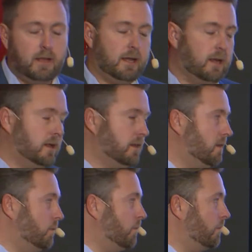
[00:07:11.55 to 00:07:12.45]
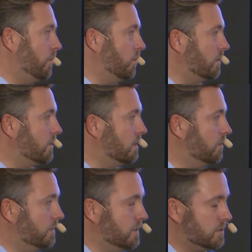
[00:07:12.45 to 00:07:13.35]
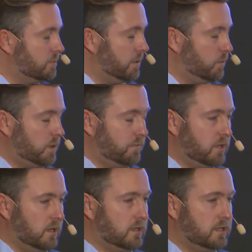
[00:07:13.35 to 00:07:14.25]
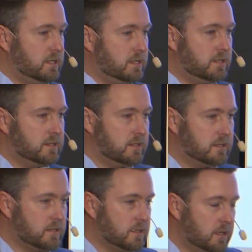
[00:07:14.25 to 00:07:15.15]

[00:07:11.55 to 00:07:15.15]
A and one thing of this when we have done the test is it's